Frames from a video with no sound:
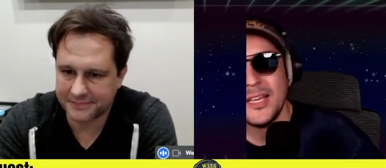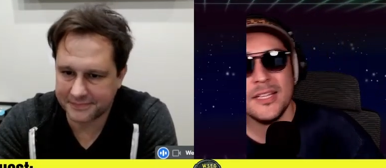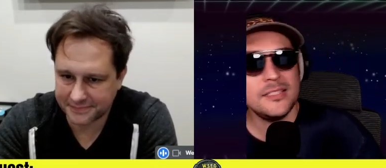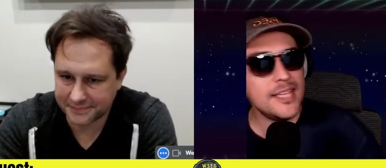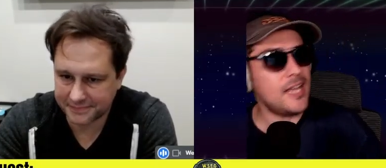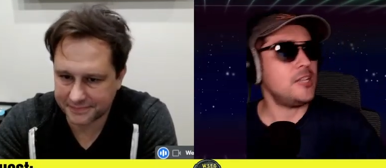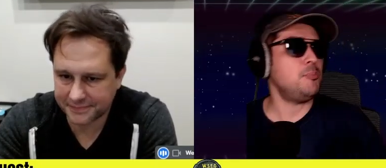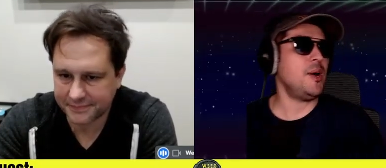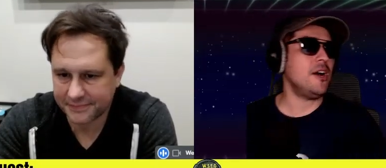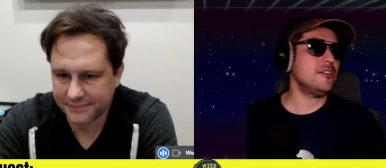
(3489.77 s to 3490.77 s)
Speaker 1: Daniel
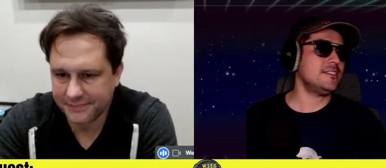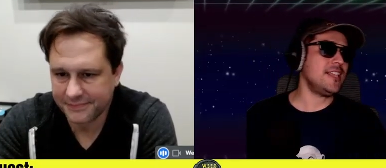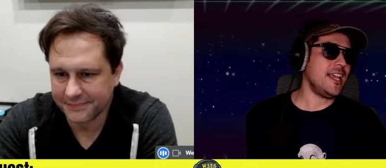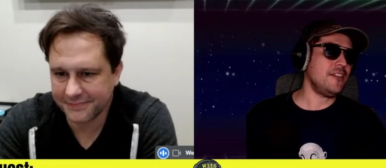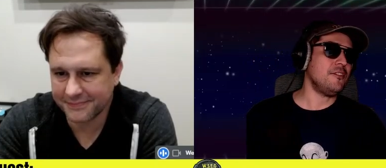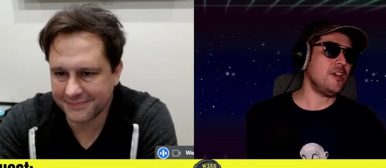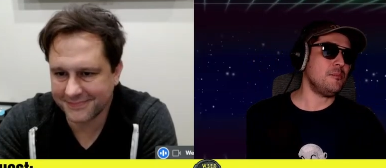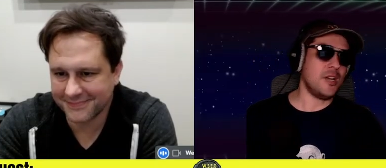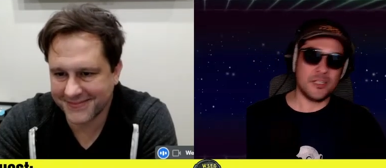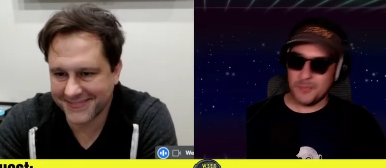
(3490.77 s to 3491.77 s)
Powers, thank you very
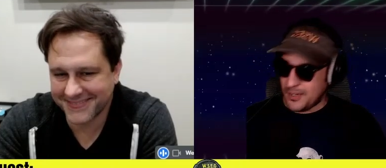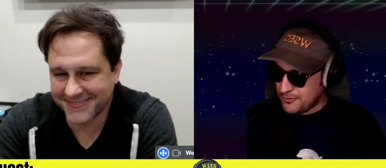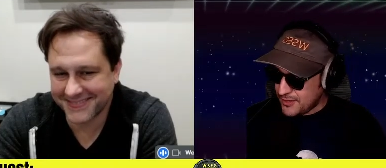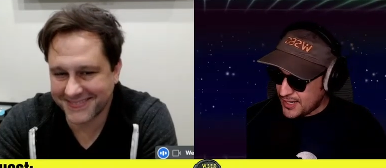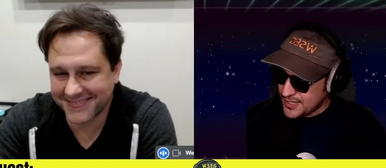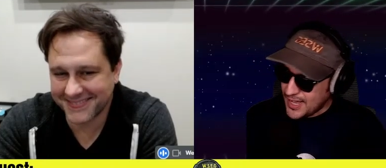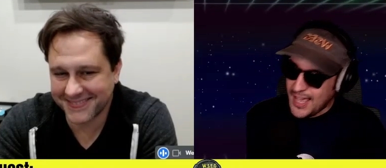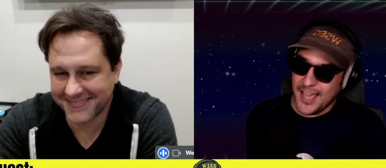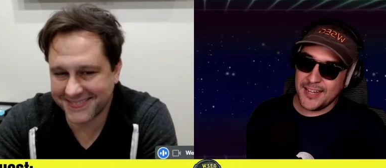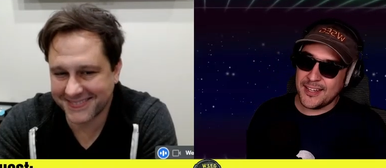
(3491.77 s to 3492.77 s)
much, my friend.
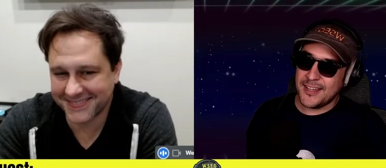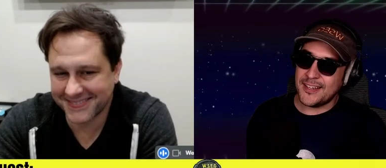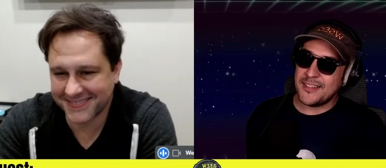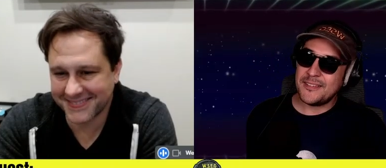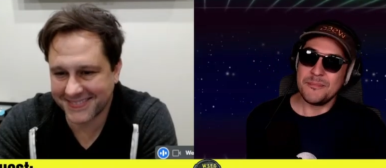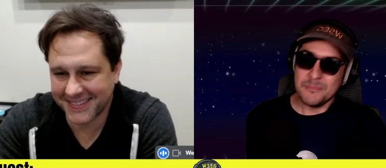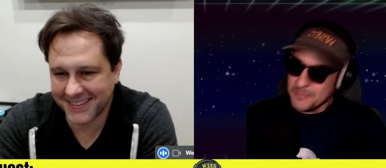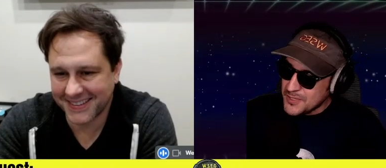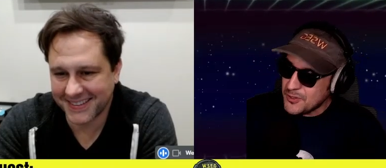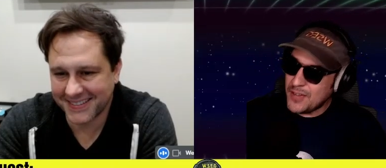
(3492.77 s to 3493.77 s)
And uh,
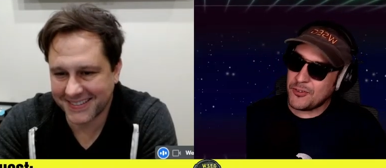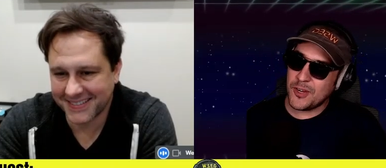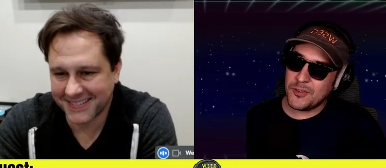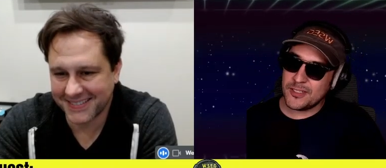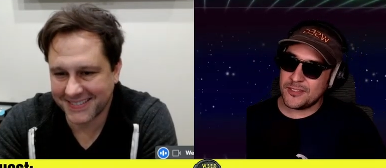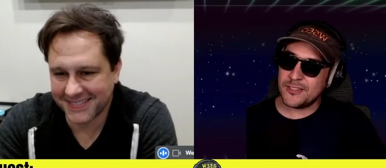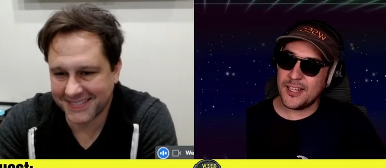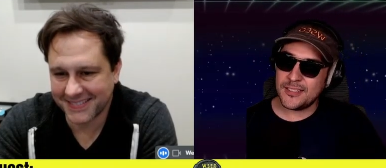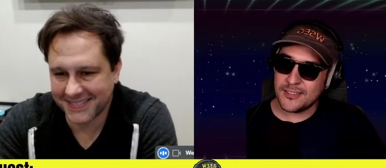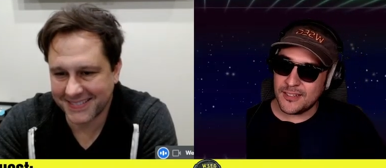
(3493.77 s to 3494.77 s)
you have a great rest of your
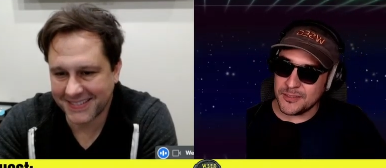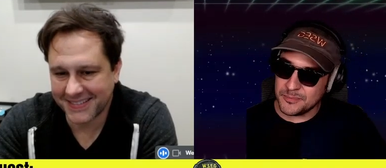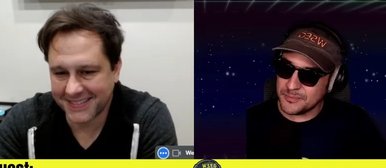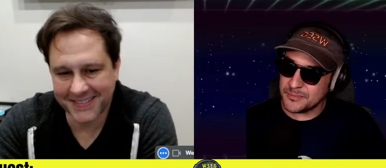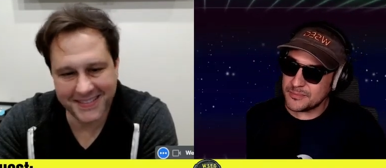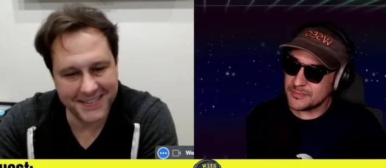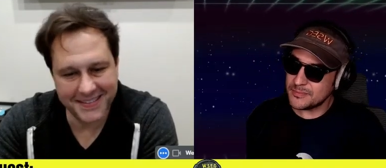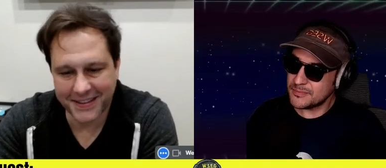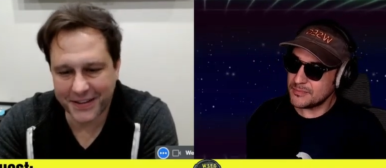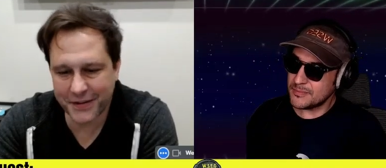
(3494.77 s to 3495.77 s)
day, sir.
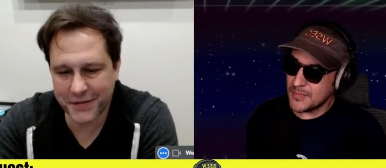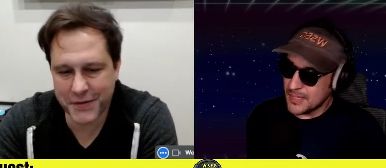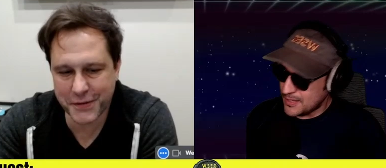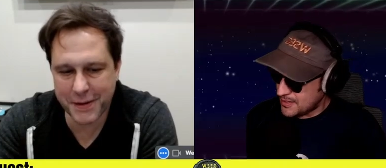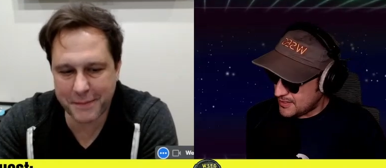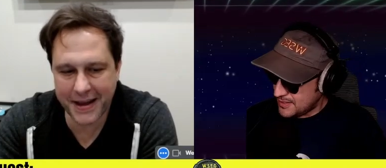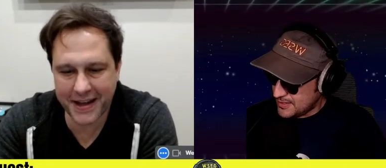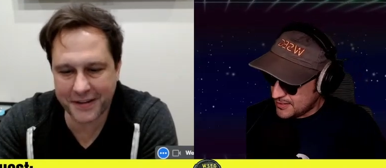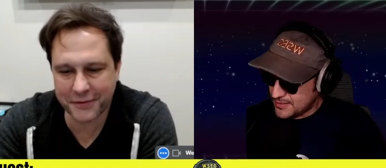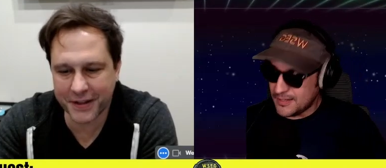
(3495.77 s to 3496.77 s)
Speaker 2: You too, my
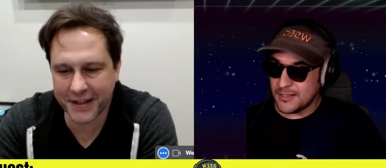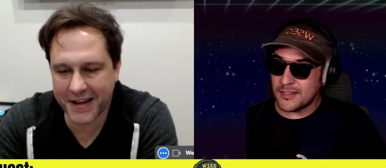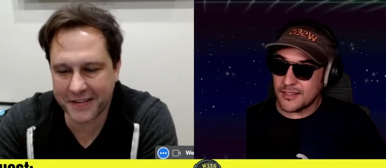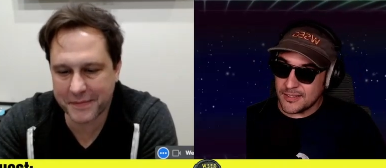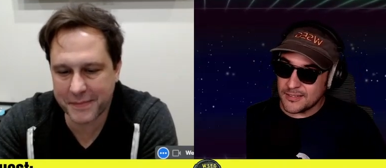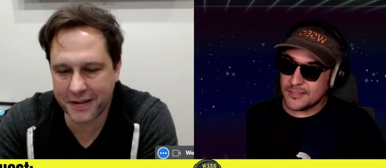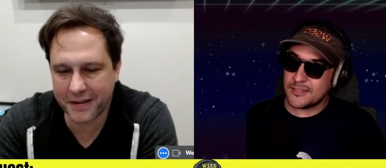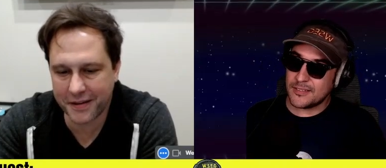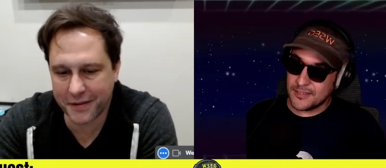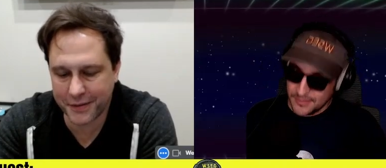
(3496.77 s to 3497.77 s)
man. It's really nice to
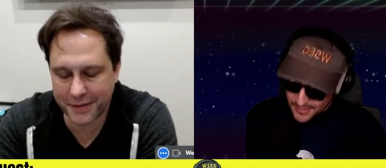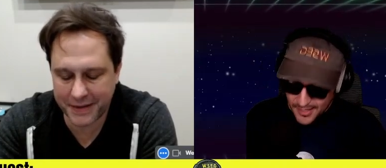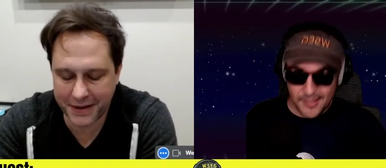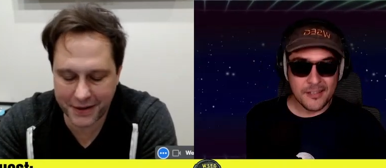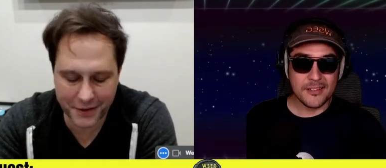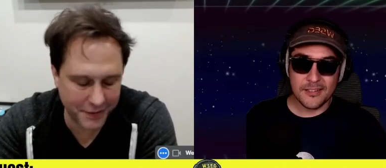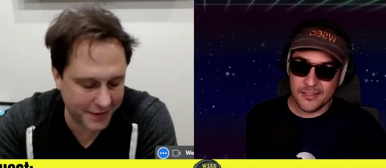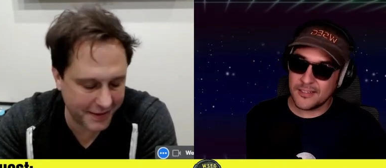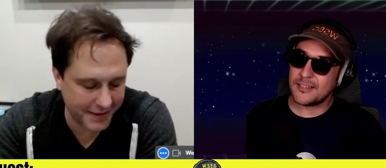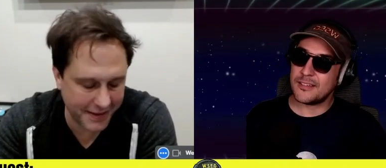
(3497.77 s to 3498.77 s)
meet you and meet you
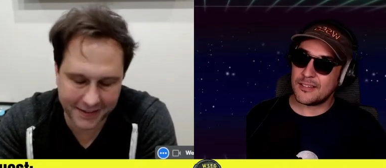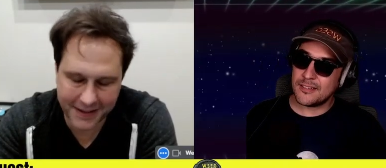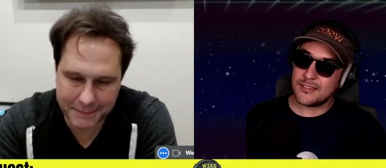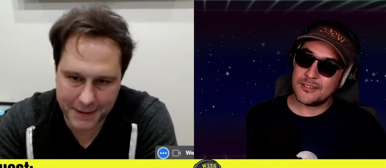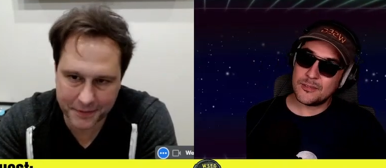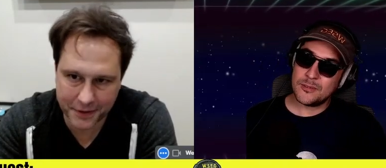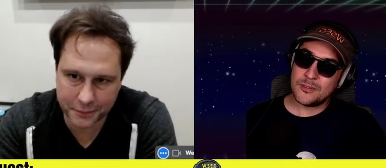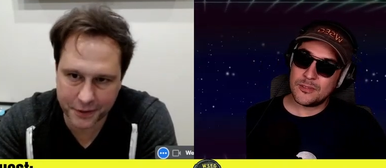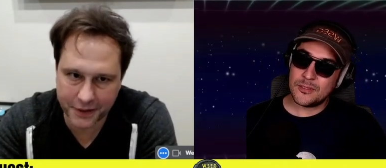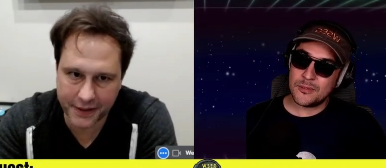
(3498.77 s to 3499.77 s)
and uh, keep up the
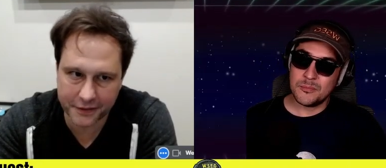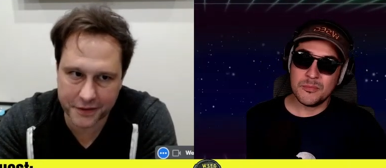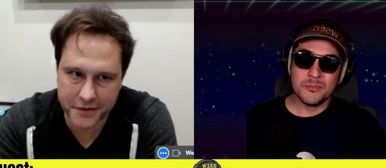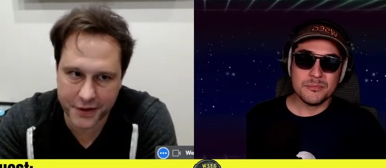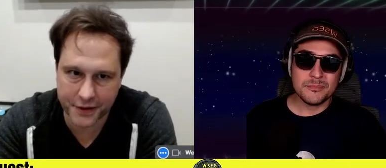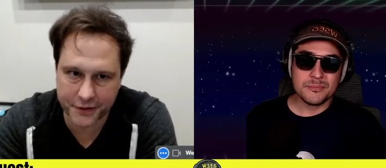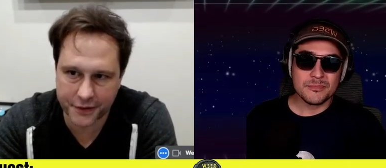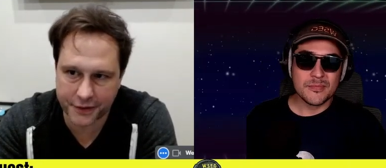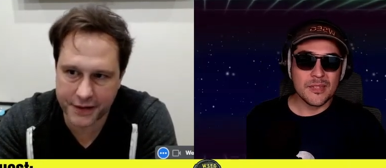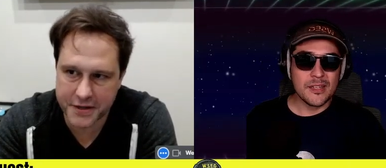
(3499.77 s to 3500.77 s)
good work here on the show. You're
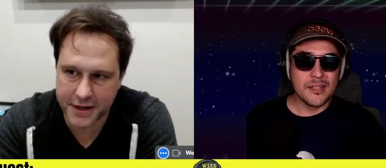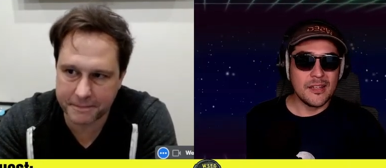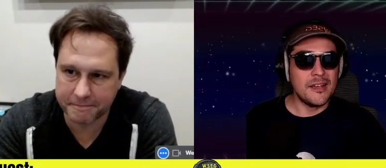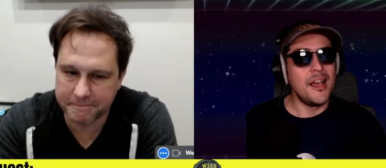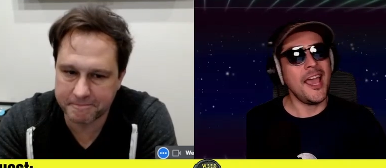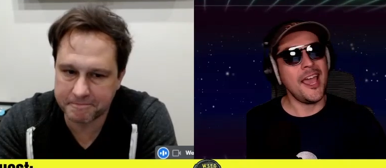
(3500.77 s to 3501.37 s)
doing a great job. I